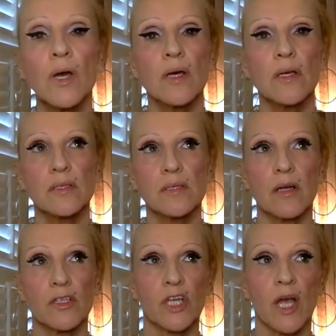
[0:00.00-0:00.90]

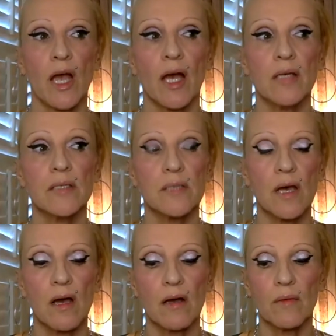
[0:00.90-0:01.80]
such as
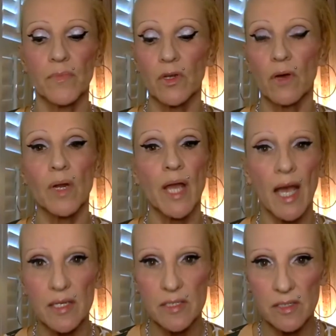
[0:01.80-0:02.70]
um, you know an
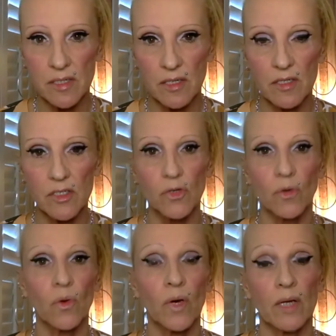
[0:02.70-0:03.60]
accident
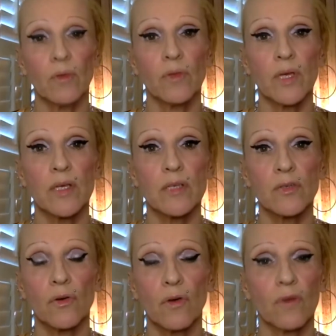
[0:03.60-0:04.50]
or illness,
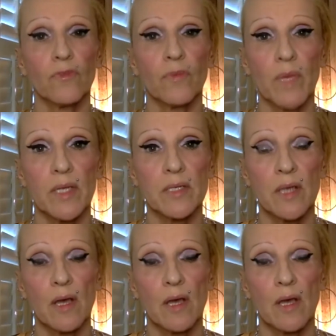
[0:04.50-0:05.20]
or God forbid,